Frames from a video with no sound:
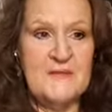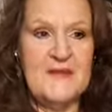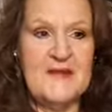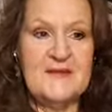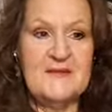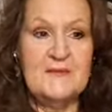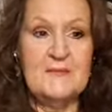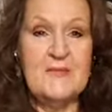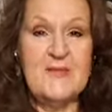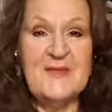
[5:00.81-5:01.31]

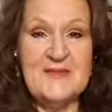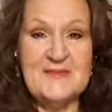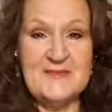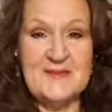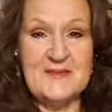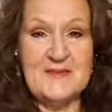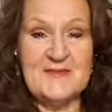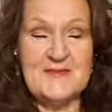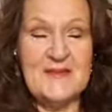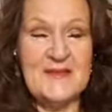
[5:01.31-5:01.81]
Because
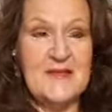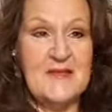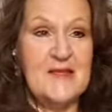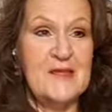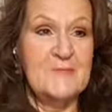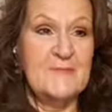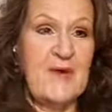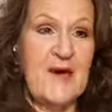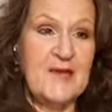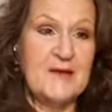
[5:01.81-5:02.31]
business,
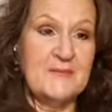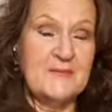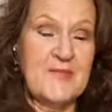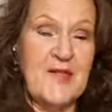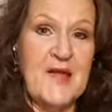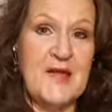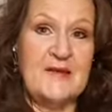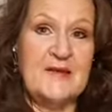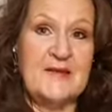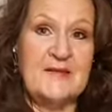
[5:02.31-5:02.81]
bottom
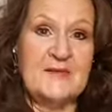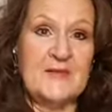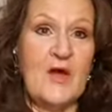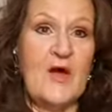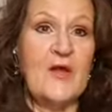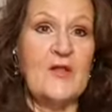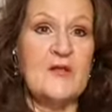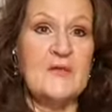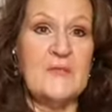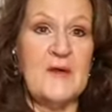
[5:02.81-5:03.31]
line, is
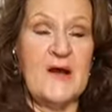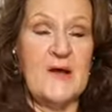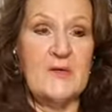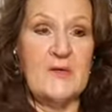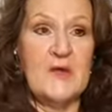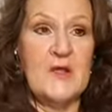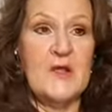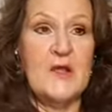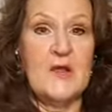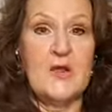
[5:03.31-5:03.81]
all
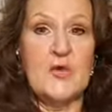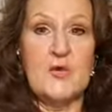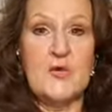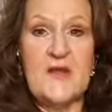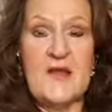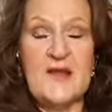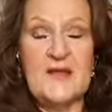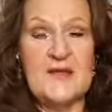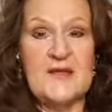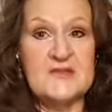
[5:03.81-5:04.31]
about
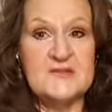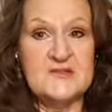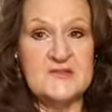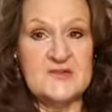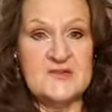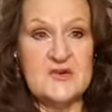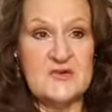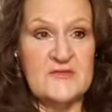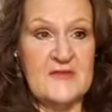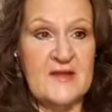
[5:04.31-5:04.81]
creating and
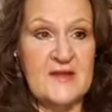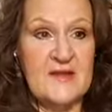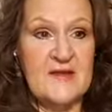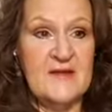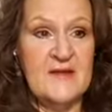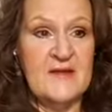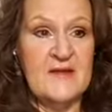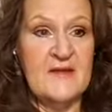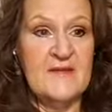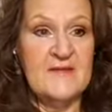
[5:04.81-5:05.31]
serving
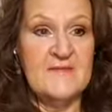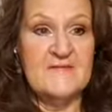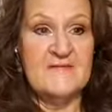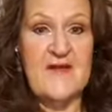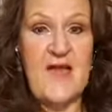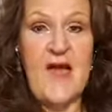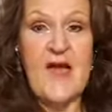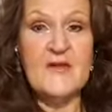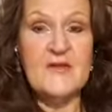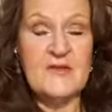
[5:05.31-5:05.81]

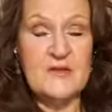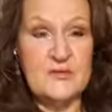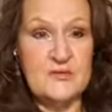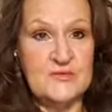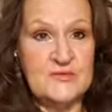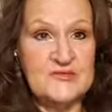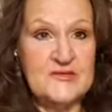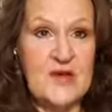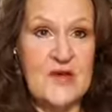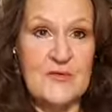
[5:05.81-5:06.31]

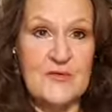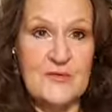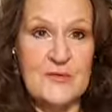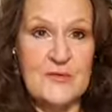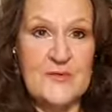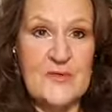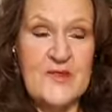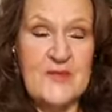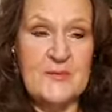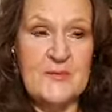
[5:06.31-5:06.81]
value to other
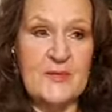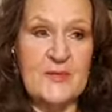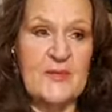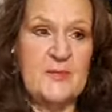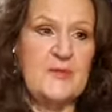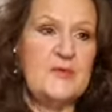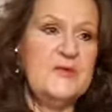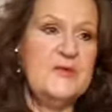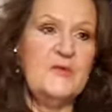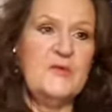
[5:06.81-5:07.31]
people.
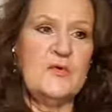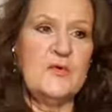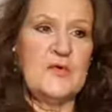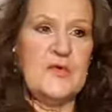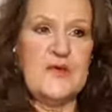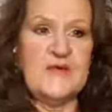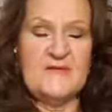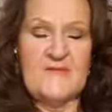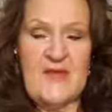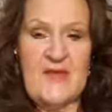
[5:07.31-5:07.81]
When you
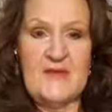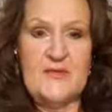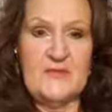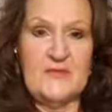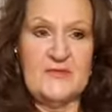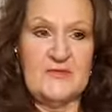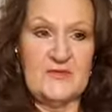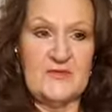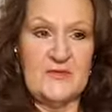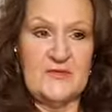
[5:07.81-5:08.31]
create value
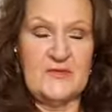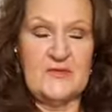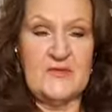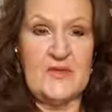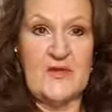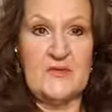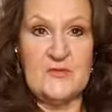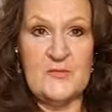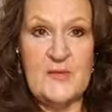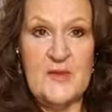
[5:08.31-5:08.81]
and service
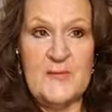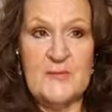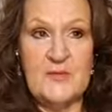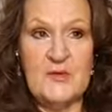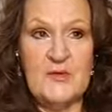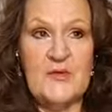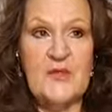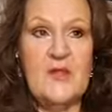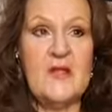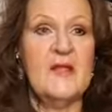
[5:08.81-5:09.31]
to other
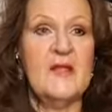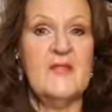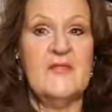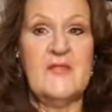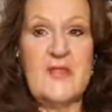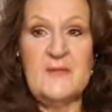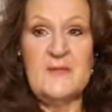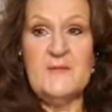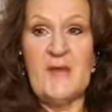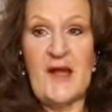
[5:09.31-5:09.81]
people,
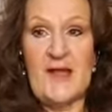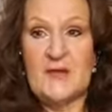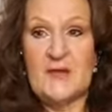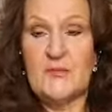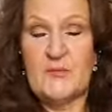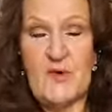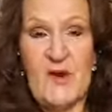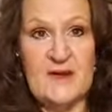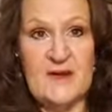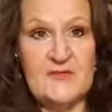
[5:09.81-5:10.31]
they buy your
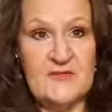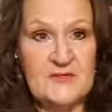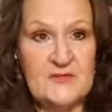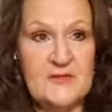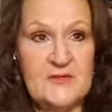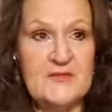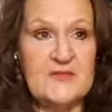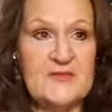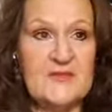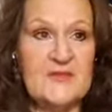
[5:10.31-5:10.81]
products and
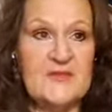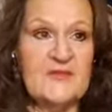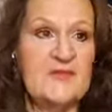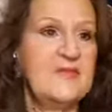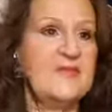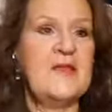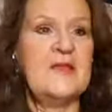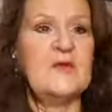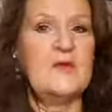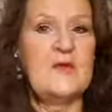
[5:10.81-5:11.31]
services
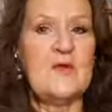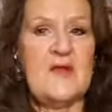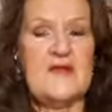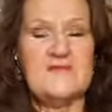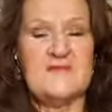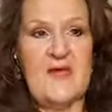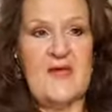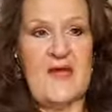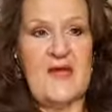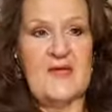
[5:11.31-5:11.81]
and they
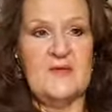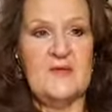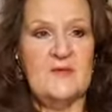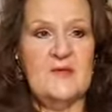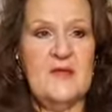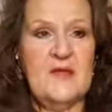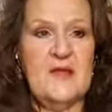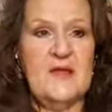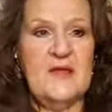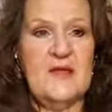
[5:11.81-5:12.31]
create value
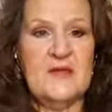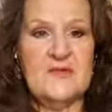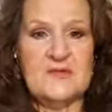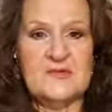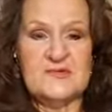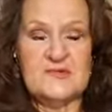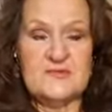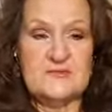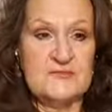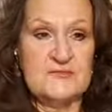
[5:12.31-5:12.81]
in the
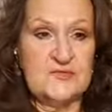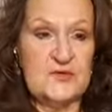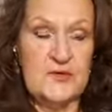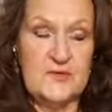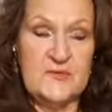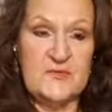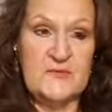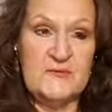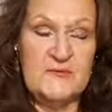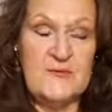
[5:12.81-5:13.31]

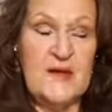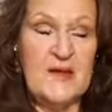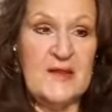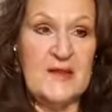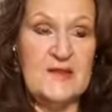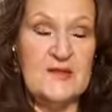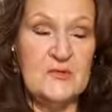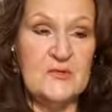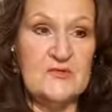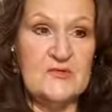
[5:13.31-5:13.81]
terms of
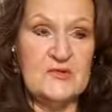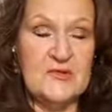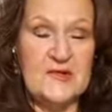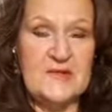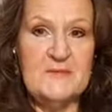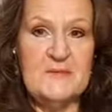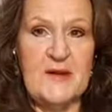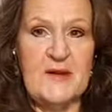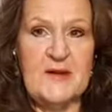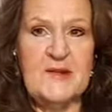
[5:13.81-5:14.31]
money,
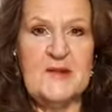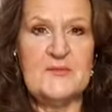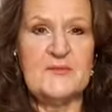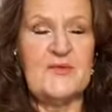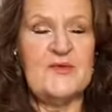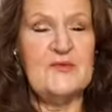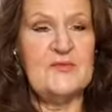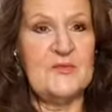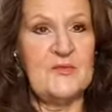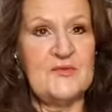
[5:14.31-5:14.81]
usually money and
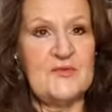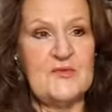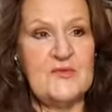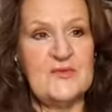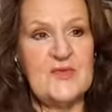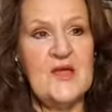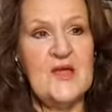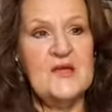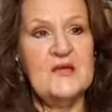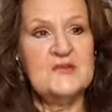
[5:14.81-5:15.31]
resources,
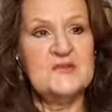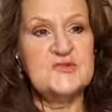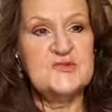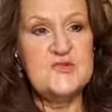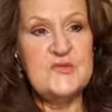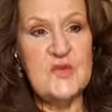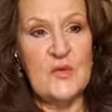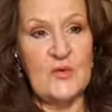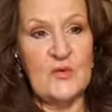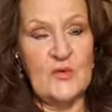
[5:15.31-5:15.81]
to
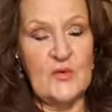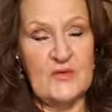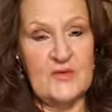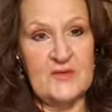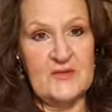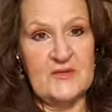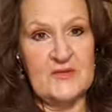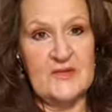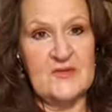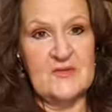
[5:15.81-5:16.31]
your
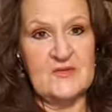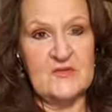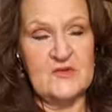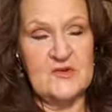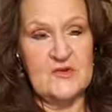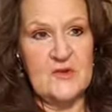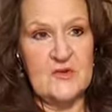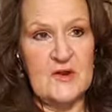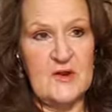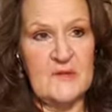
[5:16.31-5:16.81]
organization,
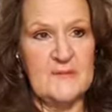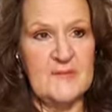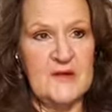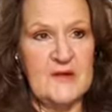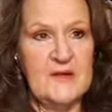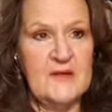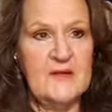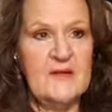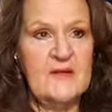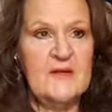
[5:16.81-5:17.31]
to your
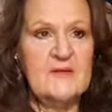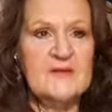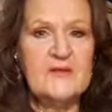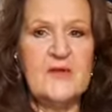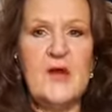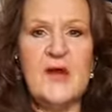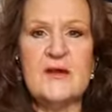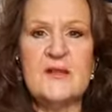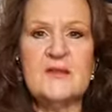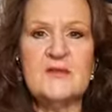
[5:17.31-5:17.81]
company. So,
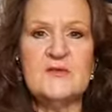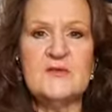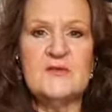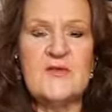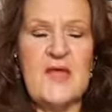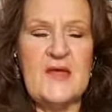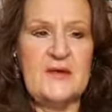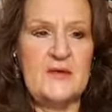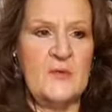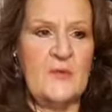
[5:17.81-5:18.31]
how do you do
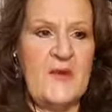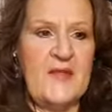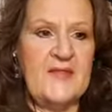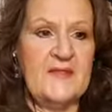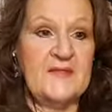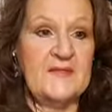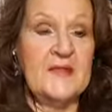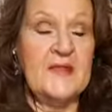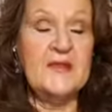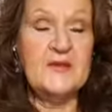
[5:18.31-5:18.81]
that in a way
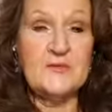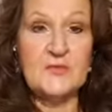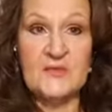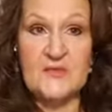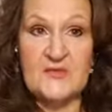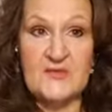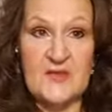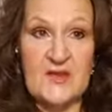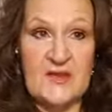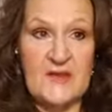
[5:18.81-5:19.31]
that's
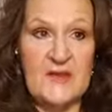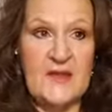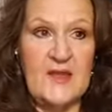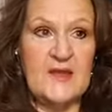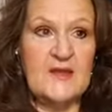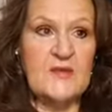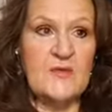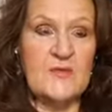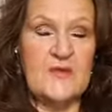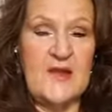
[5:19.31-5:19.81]
interesting
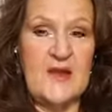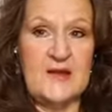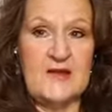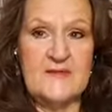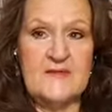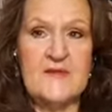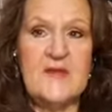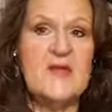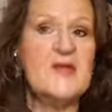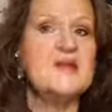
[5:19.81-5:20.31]
and
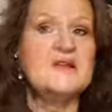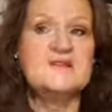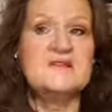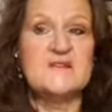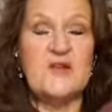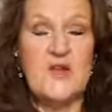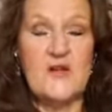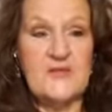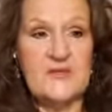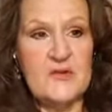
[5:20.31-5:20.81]
creative,
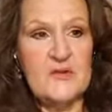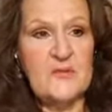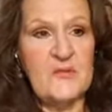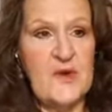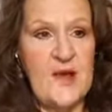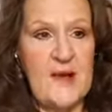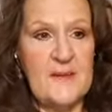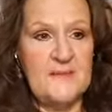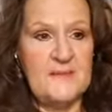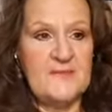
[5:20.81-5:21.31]
solves their
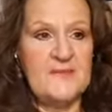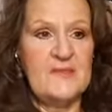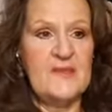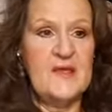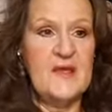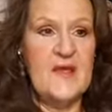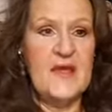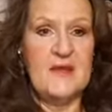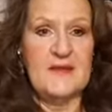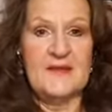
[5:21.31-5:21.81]
problems,
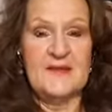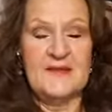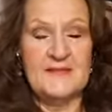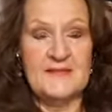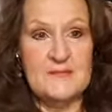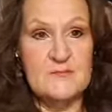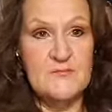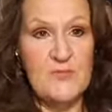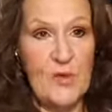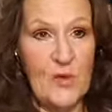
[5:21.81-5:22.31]
and
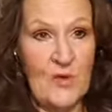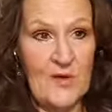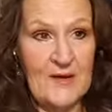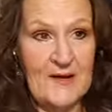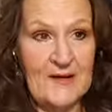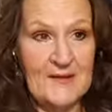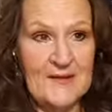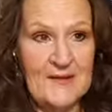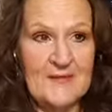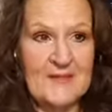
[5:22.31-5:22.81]
isn't
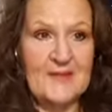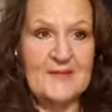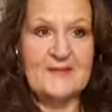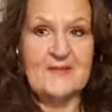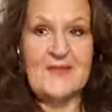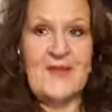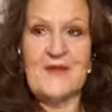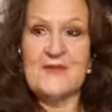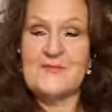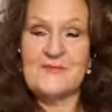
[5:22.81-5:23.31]
boring? That's
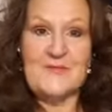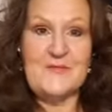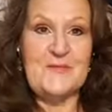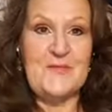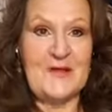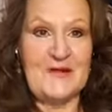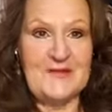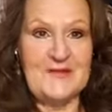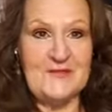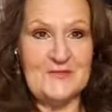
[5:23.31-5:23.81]

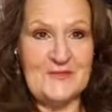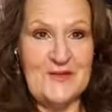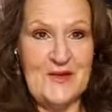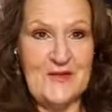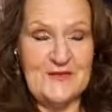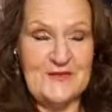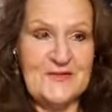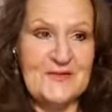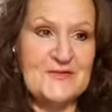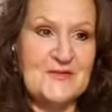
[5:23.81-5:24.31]
everybody's
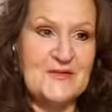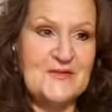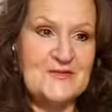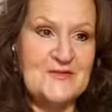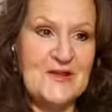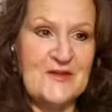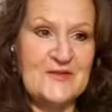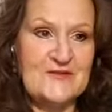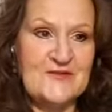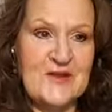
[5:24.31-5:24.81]
challenge. That's our
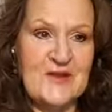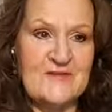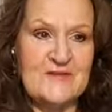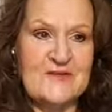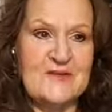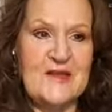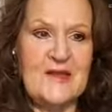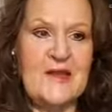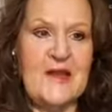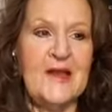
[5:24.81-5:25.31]
challenge every
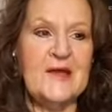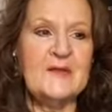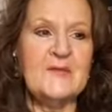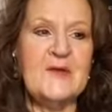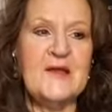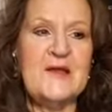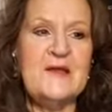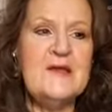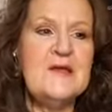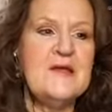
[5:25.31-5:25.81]
day. How do
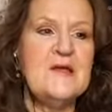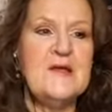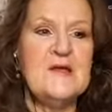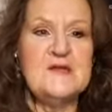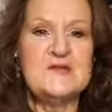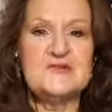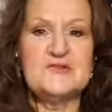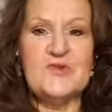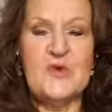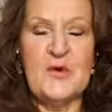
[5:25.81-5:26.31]
I
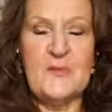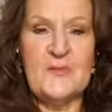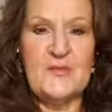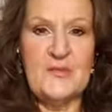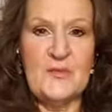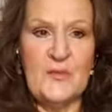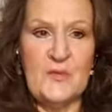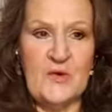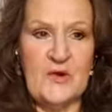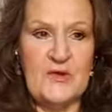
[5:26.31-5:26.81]
show up in
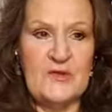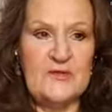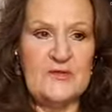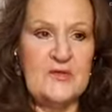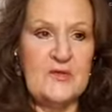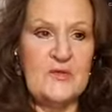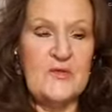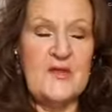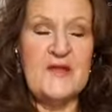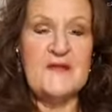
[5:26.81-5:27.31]
the world,
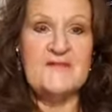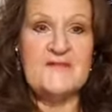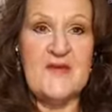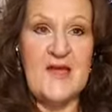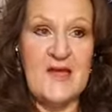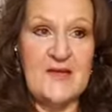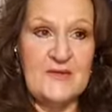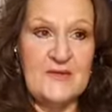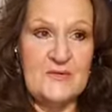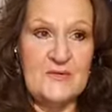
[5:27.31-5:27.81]
create
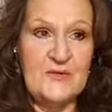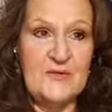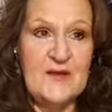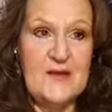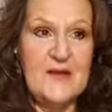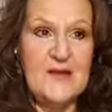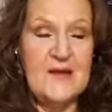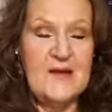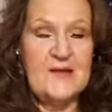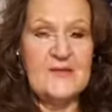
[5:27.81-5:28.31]
value,
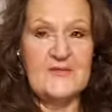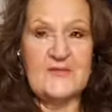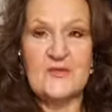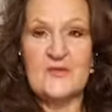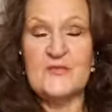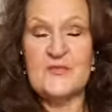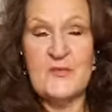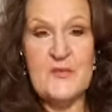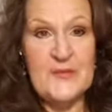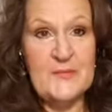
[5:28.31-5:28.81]

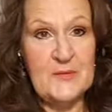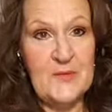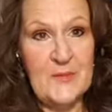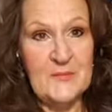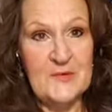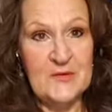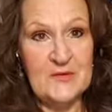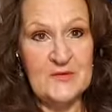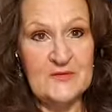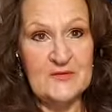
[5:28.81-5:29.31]
serve the people I'm
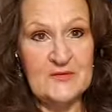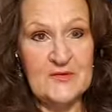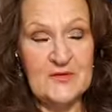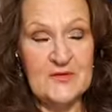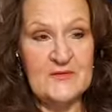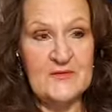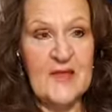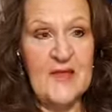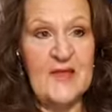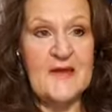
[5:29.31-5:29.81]
here to
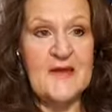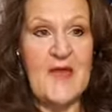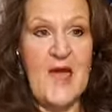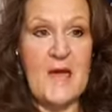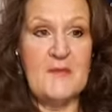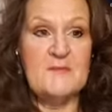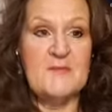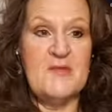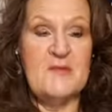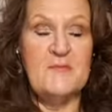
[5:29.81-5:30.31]
serve, and
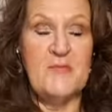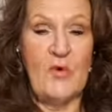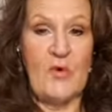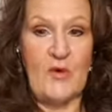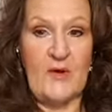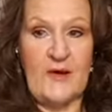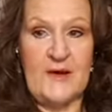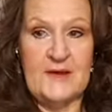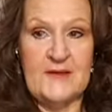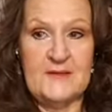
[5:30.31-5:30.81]
not be
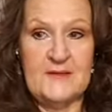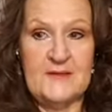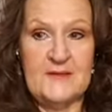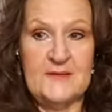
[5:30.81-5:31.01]
boring?